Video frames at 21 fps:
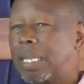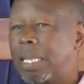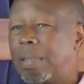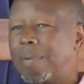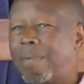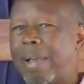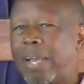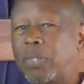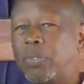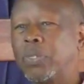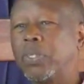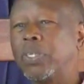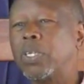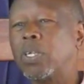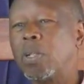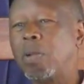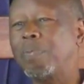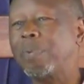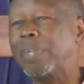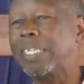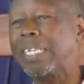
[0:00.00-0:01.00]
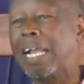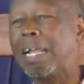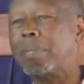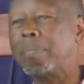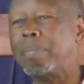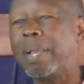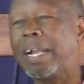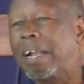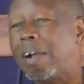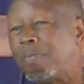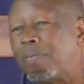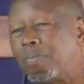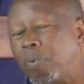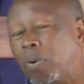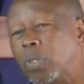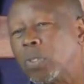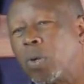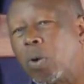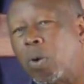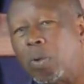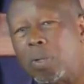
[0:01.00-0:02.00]
If I switch it off, it can't make a
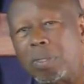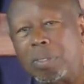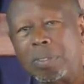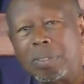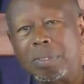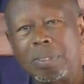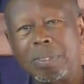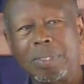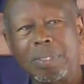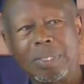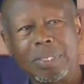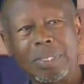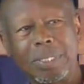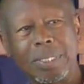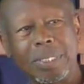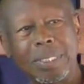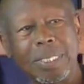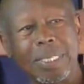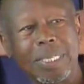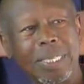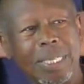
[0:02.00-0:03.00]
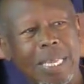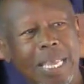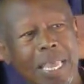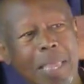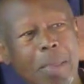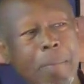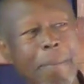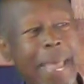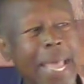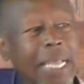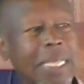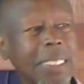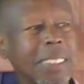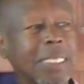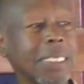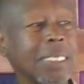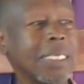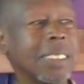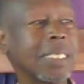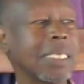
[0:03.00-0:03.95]
phone call. Amen?